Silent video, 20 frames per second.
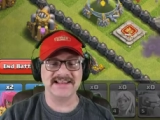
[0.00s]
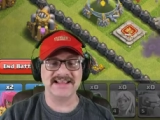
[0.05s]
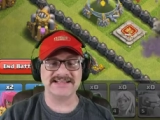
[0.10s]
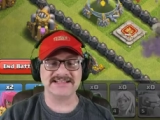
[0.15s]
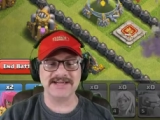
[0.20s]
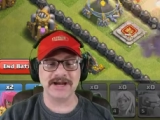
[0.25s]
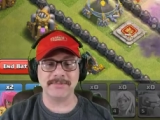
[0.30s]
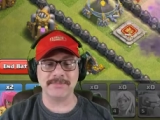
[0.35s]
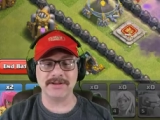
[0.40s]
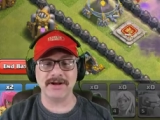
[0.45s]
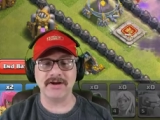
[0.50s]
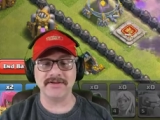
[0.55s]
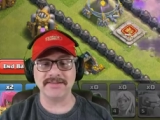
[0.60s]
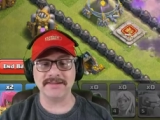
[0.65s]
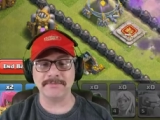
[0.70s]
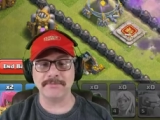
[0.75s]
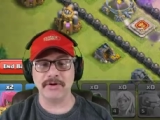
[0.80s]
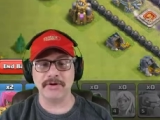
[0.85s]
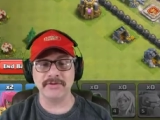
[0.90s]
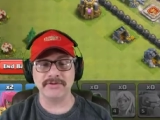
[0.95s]
Let's help out
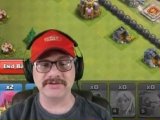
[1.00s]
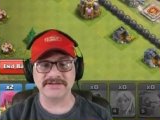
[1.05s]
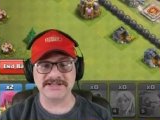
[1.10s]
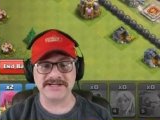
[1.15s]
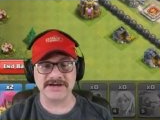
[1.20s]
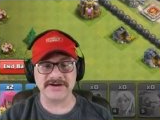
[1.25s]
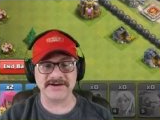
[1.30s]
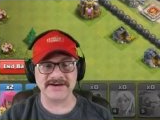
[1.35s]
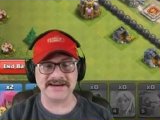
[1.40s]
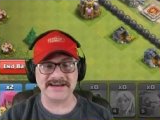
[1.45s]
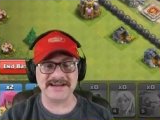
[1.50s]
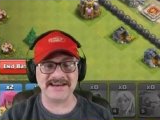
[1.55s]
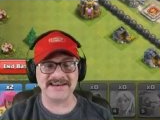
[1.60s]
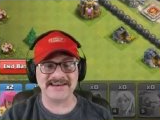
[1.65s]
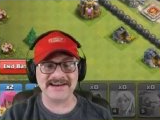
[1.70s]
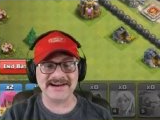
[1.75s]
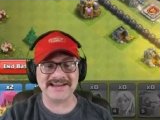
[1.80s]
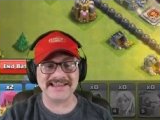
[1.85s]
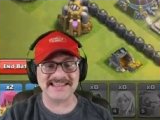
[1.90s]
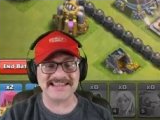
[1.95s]
the bowlers here again.
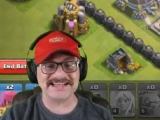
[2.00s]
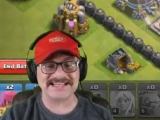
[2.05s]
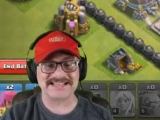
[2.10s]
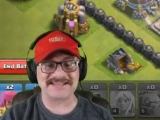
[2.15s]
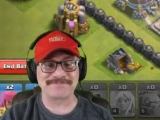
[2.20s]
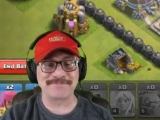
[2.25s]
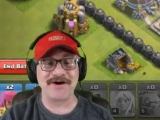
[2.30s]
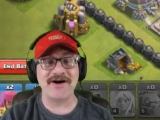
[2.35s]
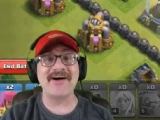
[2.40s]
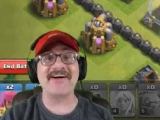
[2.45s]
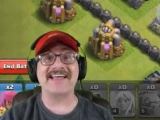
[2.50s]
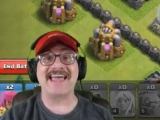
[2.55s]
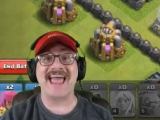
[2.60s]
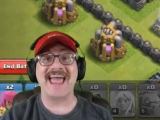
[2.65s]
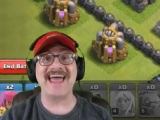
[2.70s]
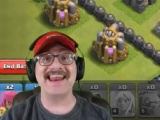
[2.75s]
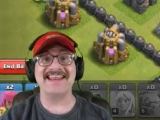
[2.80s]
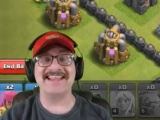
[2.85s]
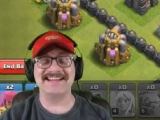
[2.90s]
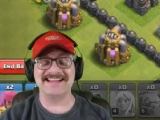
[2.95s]
Look at this small
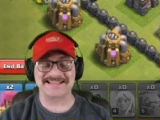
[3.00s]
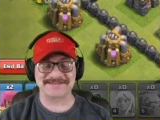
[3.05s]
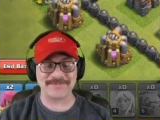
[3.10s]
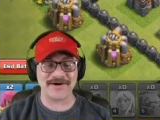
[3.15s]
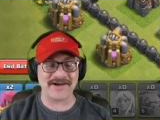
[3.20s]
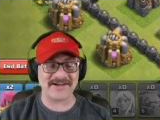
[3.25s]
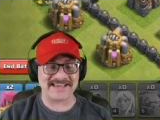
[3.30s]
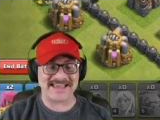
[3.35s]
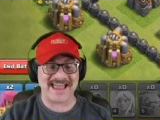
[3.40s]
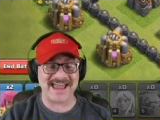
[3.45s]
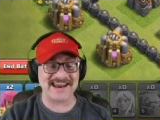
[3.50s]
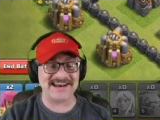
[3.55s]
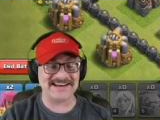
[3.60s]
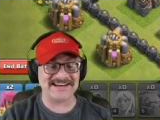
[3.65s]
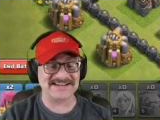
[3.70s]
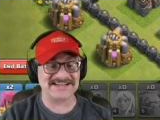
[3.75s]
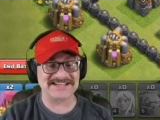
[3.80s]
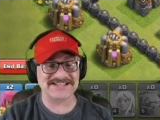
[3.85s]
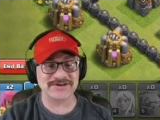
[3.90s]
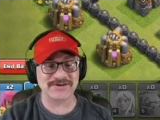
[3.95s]
cannon. The small
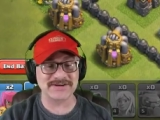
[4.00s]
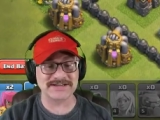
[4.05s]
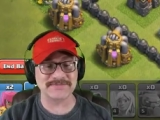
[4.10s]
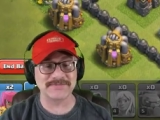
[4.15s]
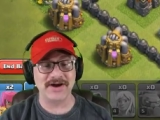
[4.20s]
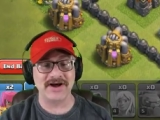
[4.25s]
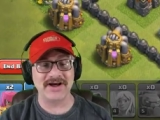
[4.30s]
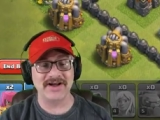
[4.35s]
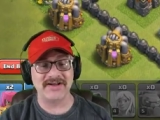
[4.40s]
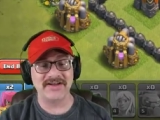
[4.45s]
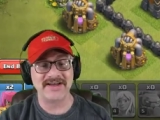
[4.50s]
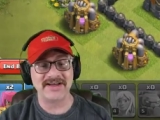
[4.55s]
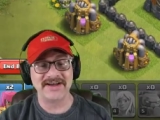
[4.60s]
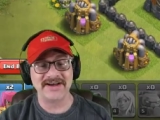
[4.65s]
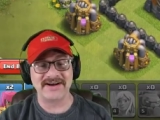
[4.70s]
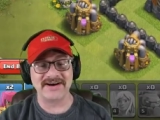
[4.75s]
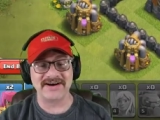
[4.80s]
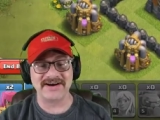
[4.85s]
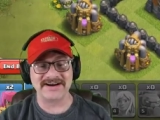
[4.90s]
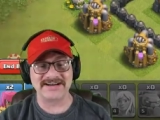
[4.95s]
cannon is so small.
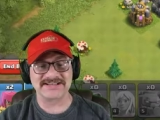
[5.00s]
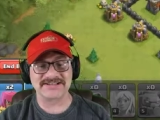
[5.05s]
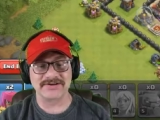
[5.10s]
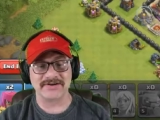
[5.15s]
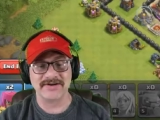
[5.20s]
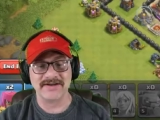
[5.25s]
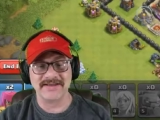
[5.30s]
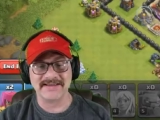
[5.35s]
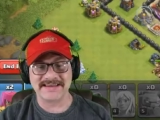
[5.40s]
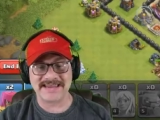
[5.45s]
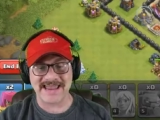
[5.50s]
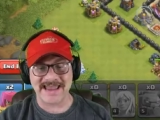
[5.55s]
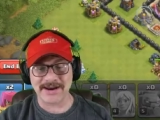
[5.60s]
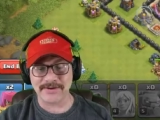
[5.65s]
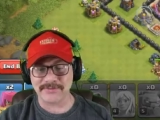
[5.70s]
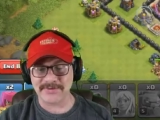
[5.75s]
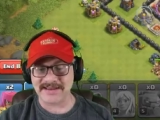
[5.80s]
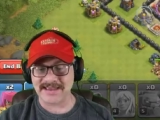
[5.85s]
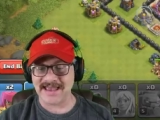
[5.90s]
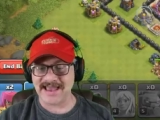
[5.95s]
All right, so
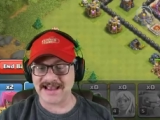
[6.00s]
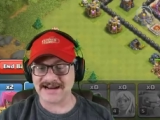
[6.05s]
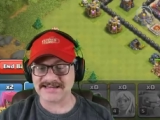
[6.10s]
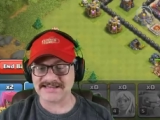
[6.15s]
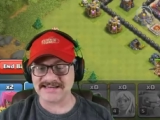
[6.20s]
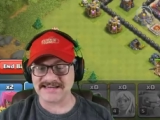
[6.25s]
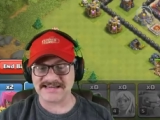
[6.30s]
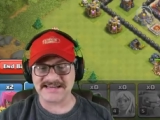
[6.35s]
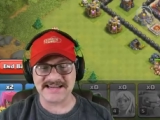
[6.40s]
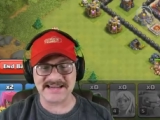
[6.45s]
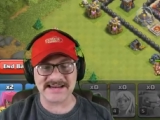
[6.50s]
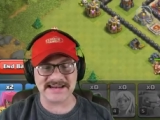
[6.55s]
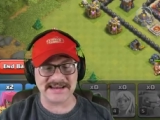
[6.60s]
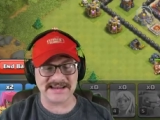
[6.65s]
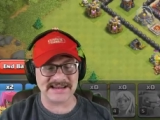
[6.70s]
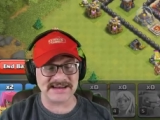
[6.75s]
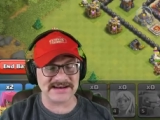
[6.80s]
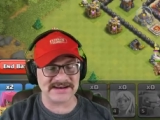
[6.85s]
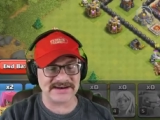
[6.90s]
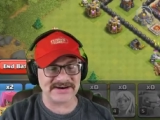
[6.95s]
can we actually get
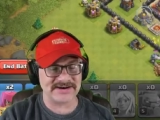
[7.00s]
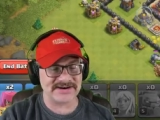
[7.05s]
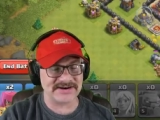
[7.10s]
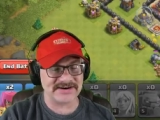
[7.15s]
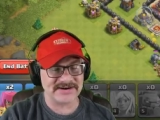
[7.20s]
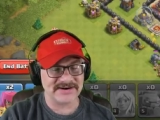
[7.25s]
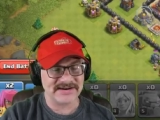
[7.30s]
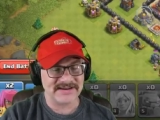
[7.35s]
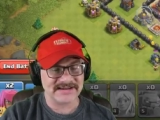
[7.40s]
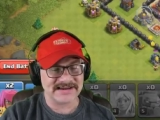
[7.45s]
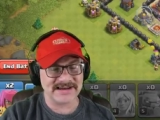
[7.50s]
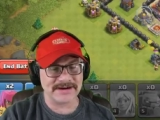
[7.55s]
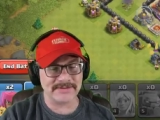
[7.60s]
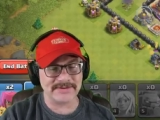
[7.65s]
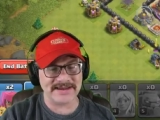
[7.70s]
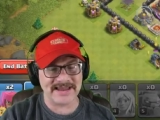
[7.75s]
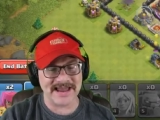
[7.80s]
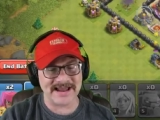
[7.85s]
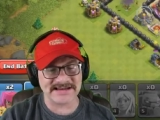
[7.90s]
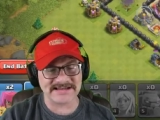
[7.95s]
in here? Can
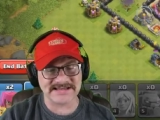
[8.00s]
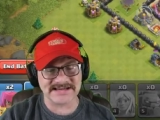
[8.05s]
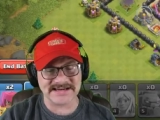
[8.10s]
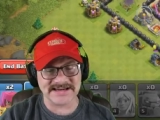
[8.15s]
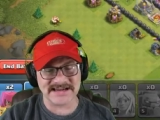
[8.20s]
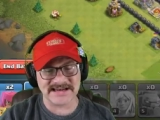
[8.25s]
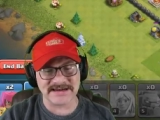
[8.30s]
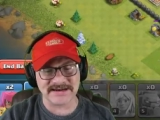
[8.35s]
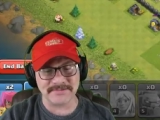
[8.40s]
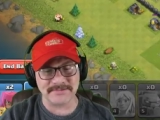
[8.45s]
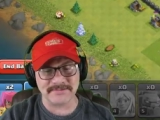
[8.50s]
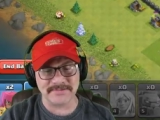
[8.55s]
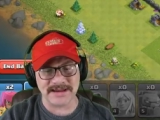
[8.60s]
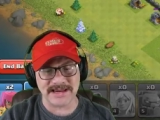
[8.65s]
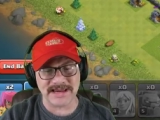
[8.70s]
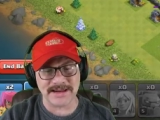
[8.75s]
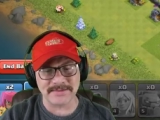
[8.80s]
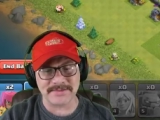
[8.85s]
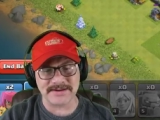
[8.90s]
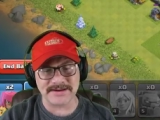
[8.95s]
we actually get in
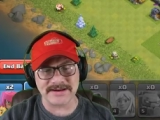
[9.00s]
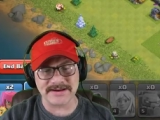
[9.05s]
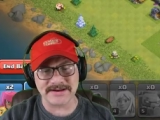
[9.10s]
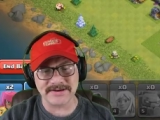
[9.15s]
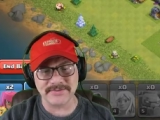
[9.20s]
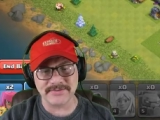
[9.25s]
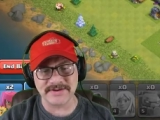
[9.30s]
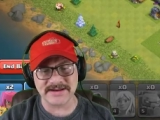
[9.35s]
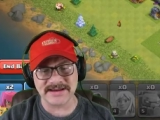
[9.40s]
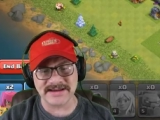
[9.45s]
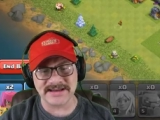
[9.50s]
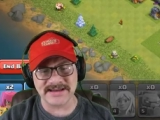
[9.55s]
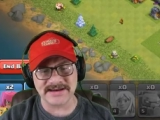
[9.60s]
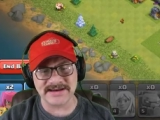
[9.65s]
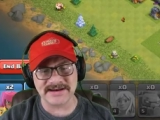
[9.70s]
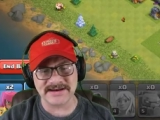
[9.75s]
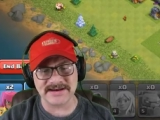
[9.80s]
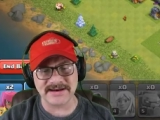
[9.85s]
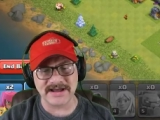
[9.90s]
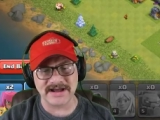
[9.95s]
maybe we can get
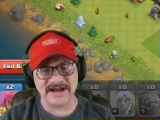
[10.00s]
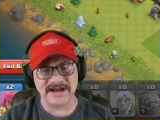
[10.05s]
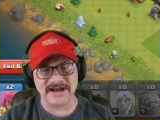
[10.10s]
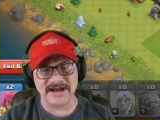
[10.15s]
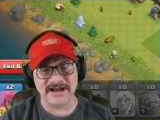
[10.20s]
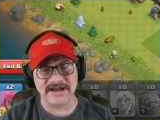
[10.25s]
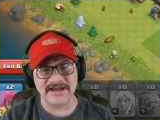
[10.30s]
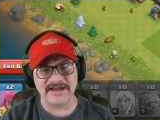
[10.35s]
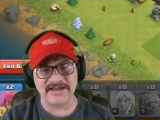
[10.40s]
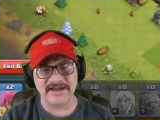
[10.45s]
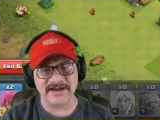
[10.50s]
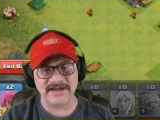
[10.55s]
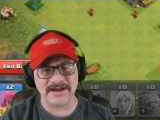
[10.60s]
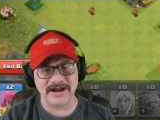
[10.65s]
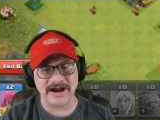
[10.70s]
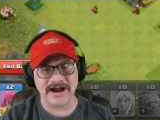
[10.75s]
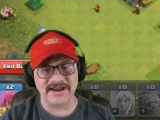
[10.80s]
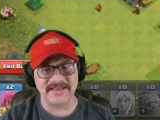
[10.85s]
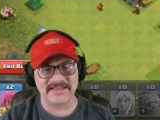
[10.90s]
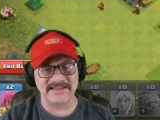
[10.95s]
in. Uh,
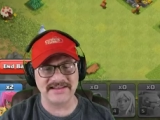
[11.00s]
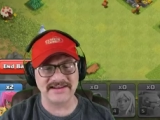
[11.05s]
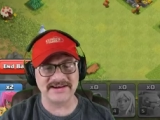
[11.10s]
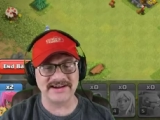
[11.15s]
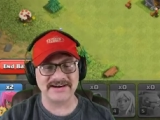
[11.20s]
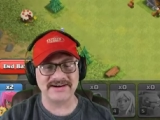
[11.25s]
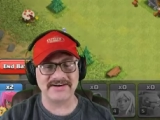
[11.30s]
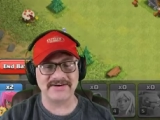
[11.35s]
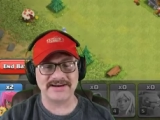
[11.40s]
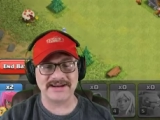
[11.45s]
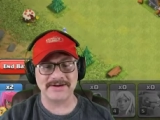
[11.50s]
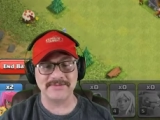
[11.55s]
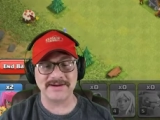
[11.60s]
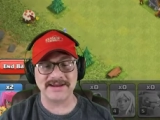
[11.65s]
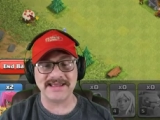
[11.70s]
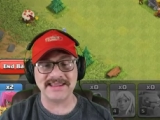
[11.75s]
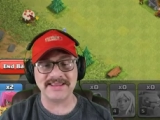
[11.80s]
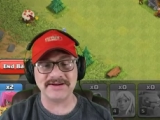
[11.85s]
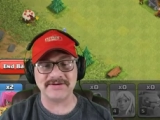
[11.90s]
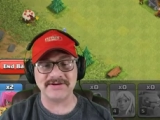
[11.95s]
uh, look at here. Can we
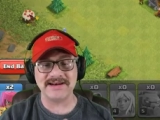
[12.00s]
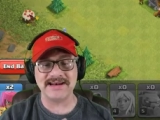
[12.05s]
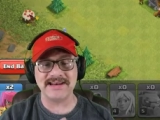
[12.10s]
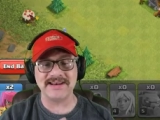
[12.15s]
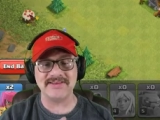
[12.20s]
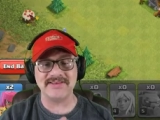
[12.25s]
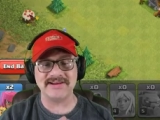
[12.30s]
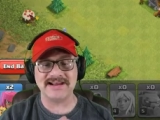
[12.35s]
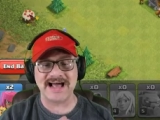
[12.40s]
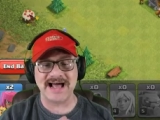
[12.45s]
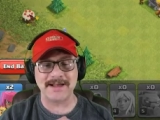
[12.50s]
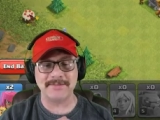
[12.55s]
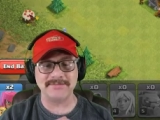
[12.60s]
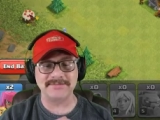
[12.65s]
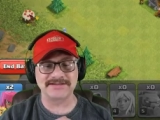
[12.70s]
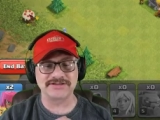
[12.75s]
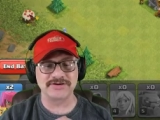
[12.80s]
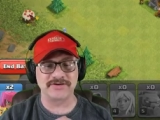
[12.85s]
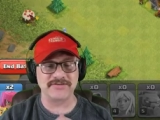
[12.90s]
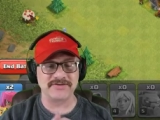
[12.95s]
get the greedy little
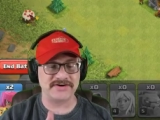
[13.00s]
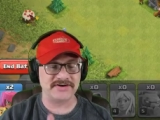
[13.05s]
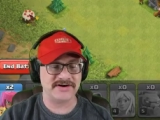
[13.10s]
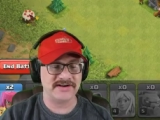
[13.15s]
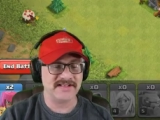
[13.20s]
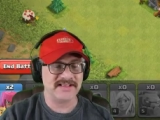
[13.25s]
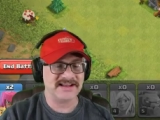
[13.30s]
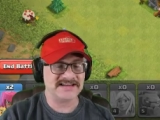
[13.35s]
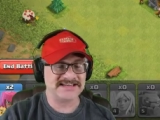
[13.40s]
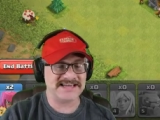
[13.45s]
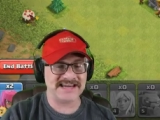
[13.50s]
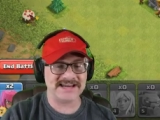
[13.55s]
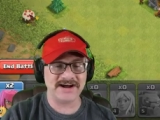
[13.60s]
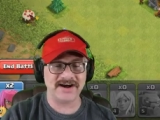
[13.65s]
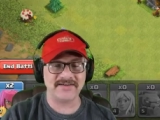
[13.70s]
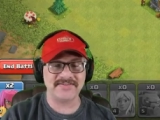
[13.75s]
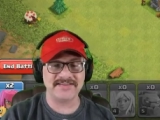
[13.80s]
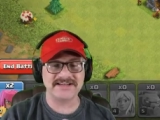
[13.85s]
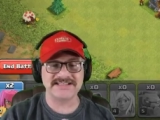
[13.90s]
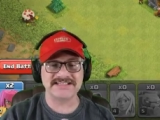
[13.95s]
goblins over here? Take
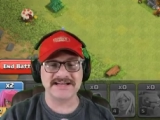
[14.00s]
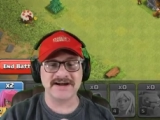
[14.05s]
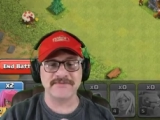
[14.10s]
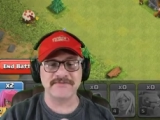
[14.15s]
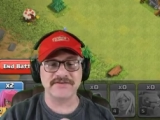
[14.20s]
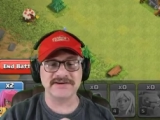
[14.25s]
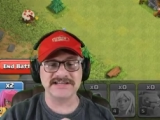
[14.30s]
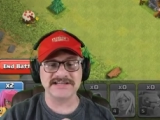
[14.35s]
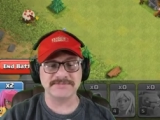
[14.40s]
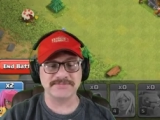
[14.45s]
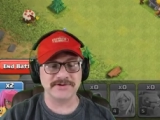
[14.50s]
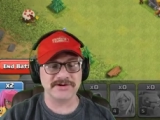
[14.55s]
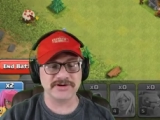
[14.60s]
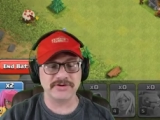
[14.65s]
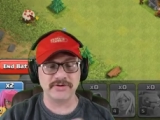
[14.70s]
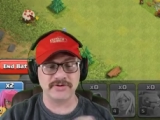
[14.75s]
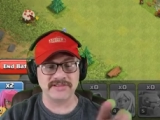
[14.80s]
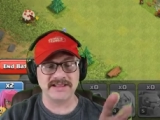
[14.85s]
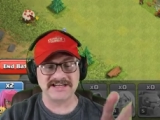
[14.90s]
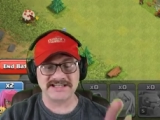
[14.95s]
out this stuff, which is pretty
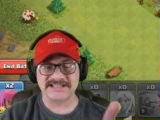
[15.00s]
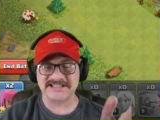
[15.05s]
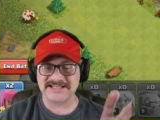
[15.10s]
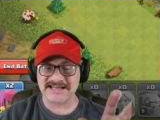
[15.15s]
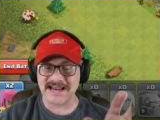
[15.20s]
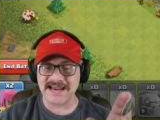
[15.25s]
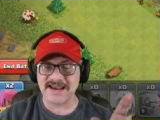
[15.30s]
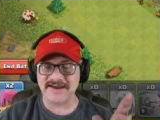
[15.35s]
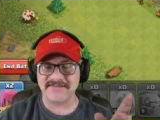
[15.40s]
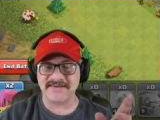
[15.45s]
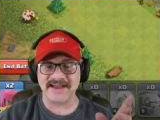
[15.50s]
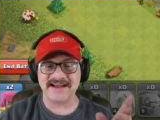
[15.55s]
cool. Let's save.